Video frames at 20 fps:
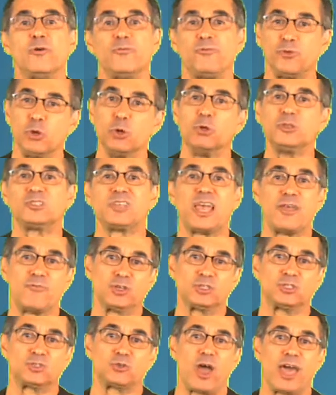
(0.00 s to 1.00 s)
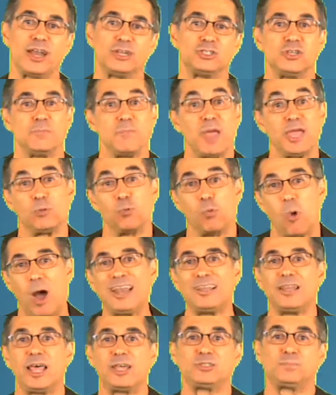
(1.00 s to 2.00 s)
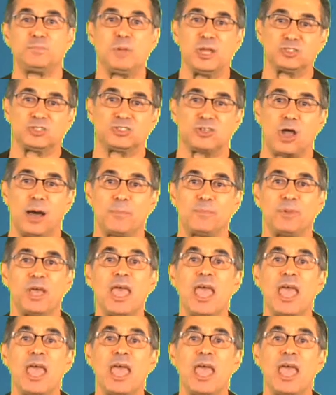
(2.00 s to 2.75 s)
fuel-saving strategy, made one less pit stop,